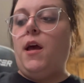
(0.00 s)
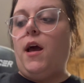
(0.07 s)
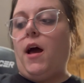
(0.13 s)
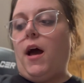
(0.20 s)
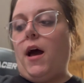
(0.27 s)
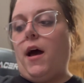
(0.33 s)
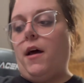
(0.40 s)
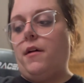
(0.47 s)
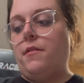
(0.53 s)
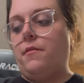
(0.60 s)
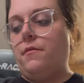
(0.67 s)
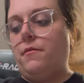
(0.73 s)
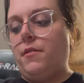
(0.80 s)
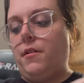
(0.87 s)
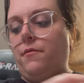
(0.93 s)
I
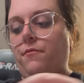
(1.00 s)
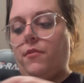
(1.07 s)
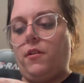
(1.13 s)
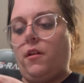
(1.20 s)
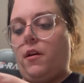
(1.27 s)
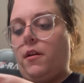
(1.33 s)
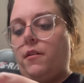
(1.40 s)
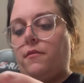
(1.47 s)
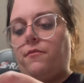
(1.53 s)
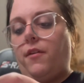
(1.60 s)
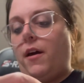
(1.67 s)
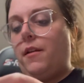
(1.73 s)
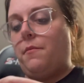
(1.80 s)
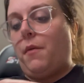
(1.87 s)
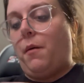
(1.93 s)
didn't feel like
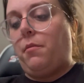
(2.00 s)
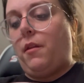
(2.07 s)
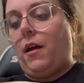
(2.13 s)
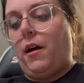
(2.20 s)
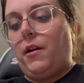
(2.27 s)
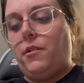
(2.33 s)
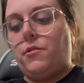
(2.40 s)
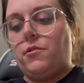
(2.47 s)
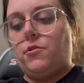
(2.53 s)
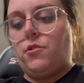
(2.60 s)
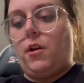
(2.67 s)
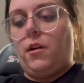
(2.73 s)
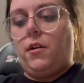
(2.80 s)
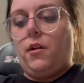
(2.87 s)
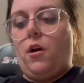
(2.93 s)
finding my pliers and
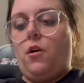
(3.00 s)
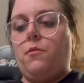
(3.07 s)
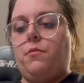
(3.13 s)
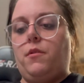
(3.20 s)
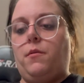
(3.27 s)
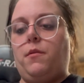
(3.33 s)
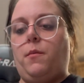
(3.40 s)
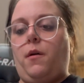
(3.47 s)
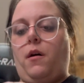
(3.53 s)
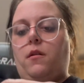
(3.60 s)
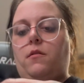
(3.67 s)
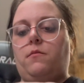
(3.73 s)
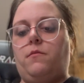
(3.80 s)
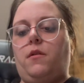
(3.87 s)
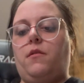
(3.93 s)
trying to open up the
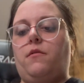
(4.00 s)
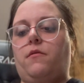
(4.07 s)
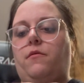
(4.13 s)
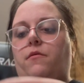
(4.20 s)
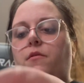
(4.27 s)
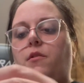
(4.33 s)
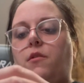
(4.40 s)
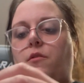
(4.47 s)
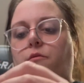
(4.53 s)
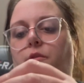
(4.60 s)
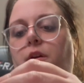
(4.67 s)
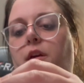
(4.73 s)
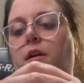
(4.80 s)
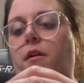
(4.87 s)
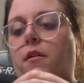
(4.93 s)
bottom of the, the
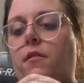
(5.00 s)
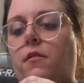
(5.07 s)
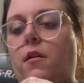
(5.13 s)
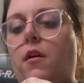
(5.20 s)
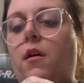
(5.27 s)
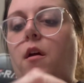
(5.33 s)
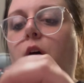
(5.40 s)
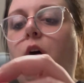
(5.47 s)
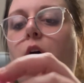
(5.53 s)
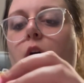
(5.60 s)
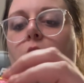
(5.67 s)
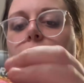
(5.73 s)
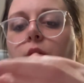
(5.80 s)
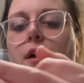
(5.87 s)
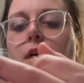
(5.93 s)
ring and
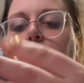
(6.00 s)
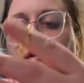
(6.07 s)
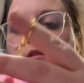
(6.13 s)
all that good